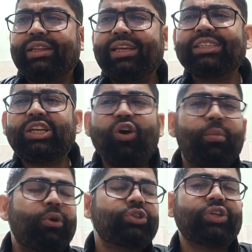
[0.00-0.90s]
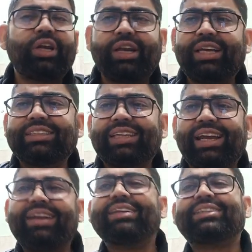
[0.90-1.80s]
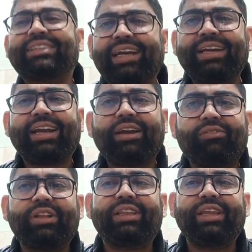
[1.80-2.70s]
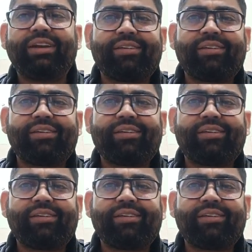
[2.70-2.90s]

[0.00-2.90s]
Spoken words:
These new opportunities intersected with the